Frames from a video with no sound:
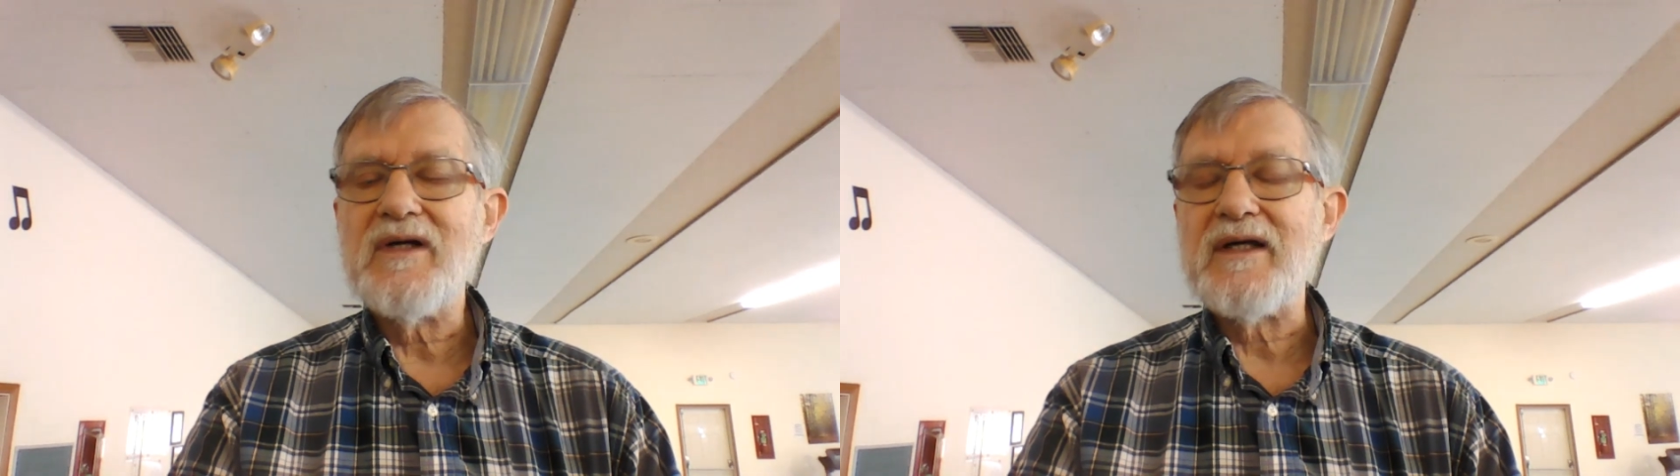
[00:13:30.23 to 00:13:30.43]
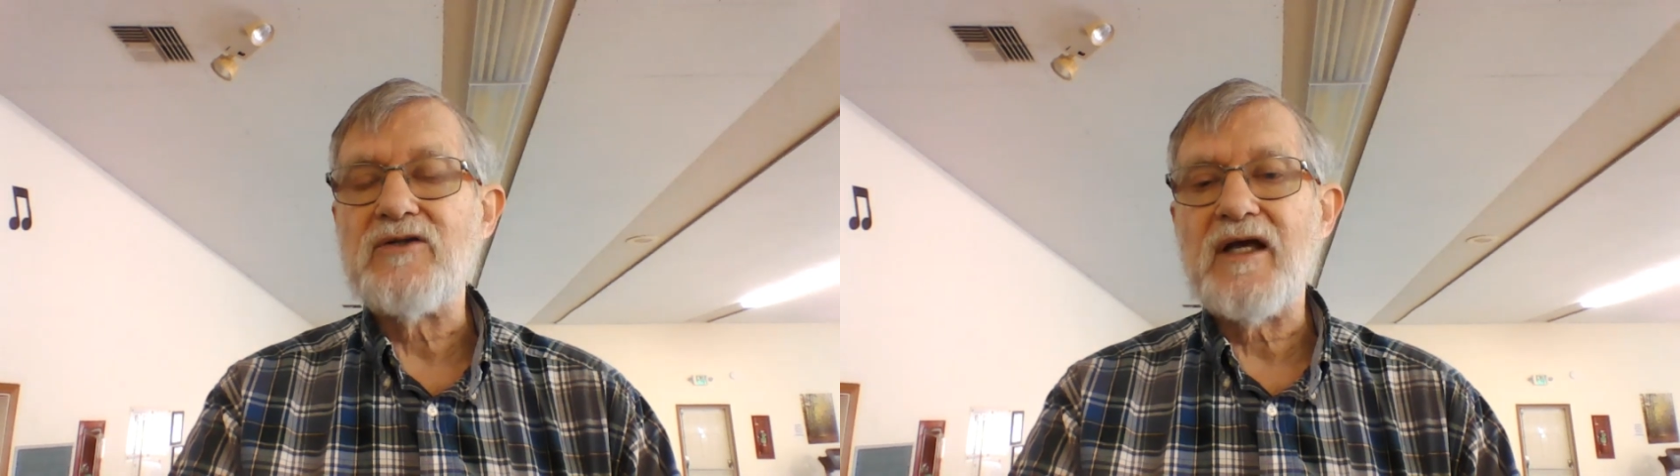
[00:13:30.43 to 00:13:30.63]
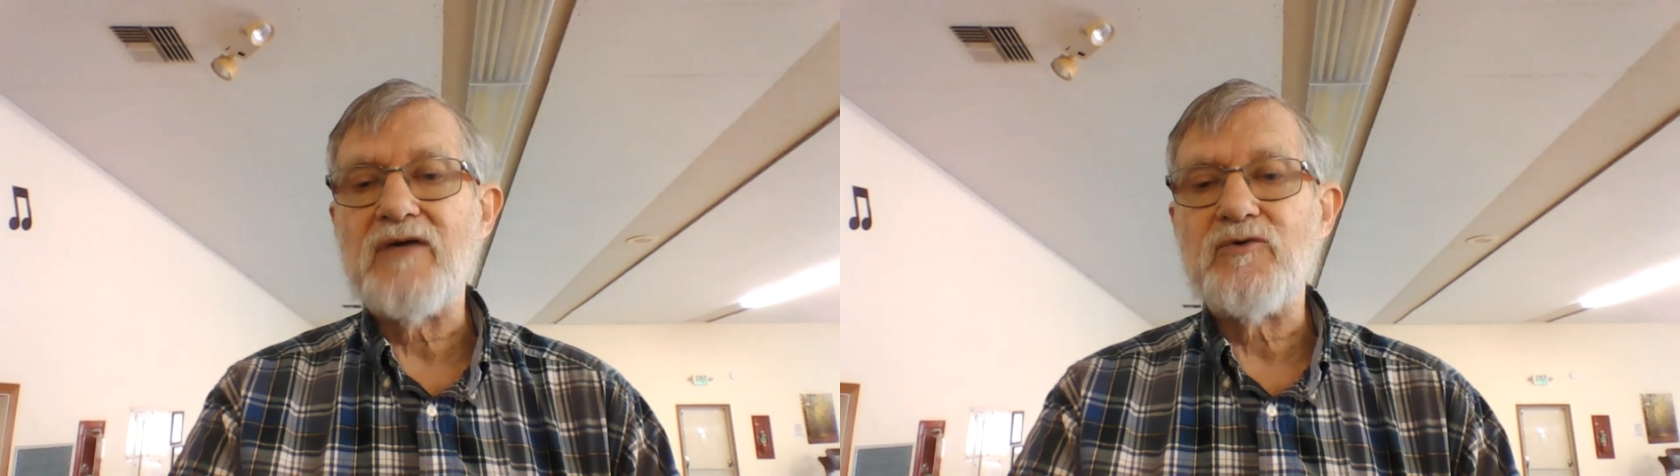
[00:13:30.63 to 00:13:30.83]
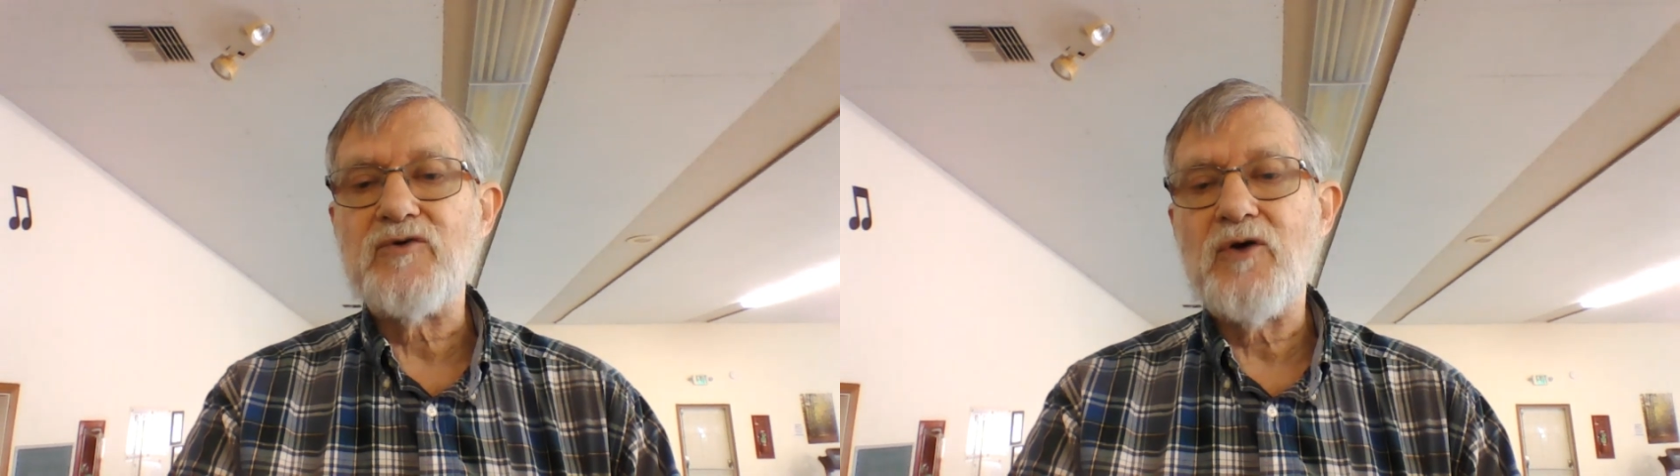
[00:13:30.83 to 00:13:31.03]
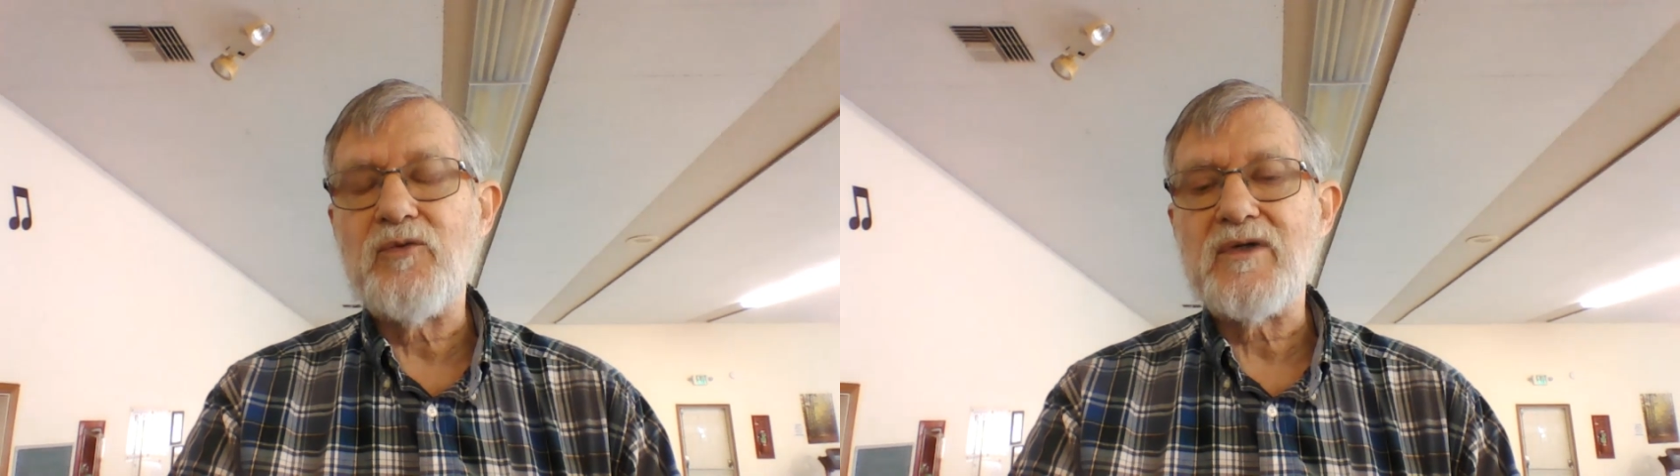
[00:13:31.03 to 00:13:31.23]
and
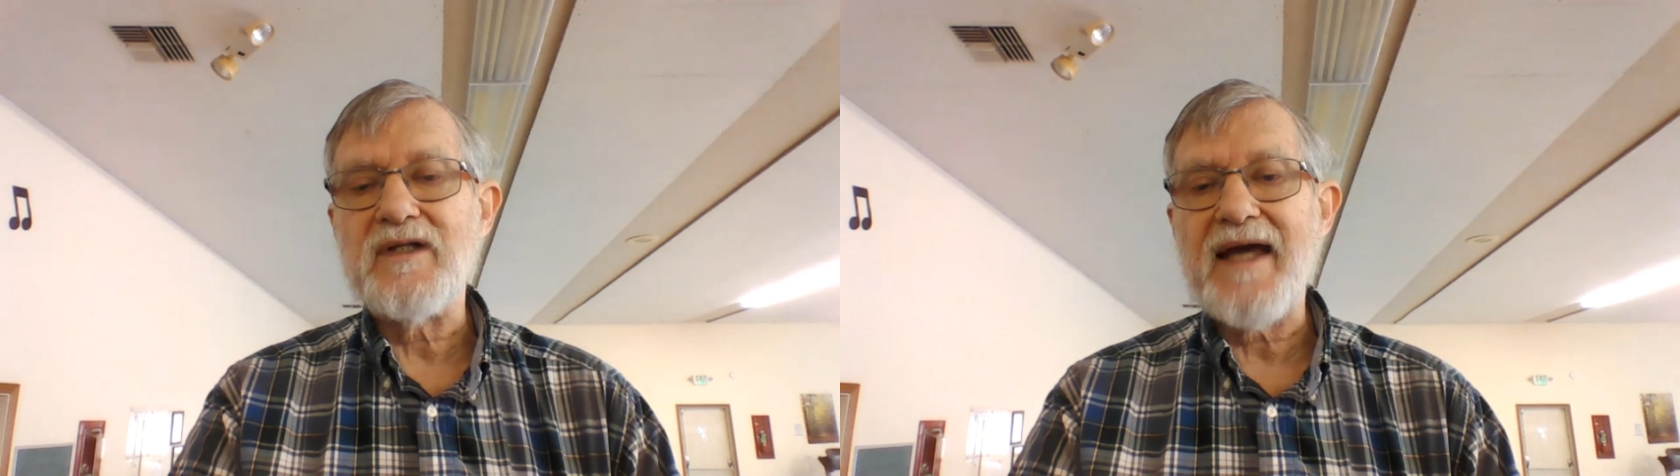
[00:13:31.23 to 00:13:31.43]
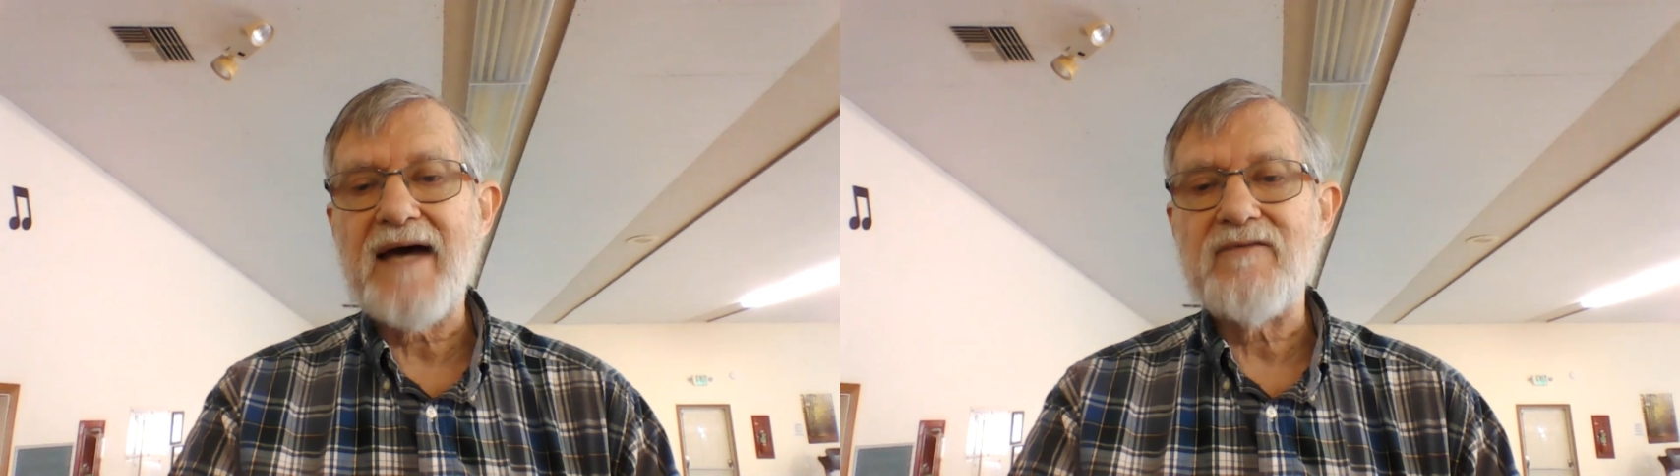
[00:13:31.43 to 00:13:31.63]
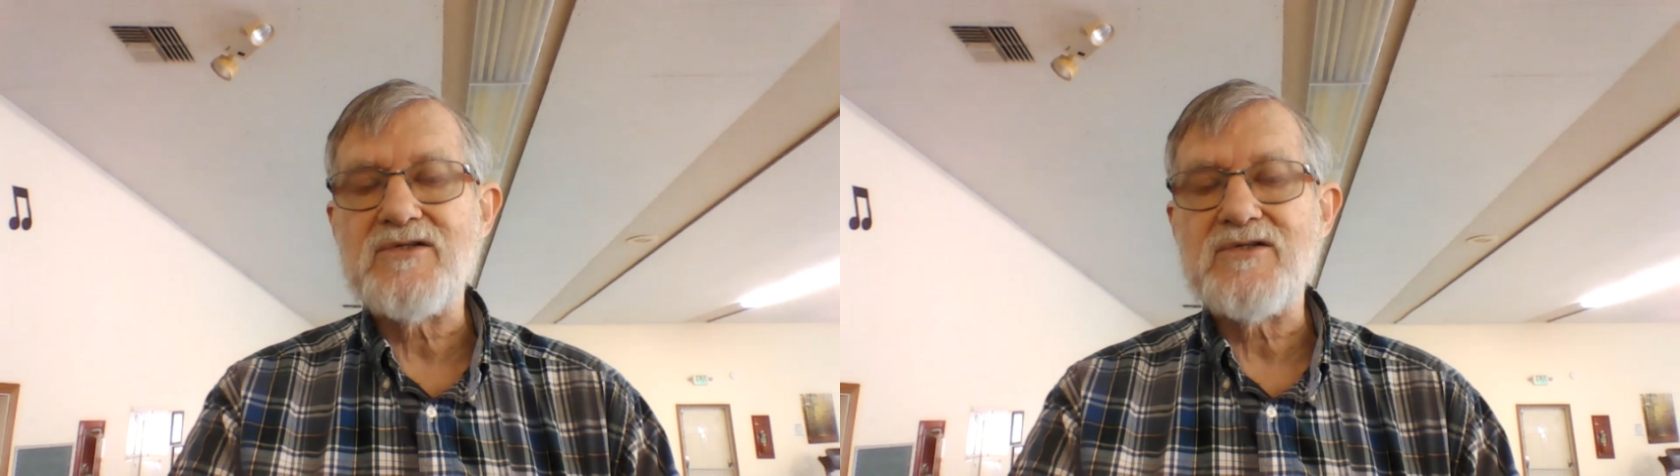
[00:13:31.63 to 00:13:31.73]
don't really have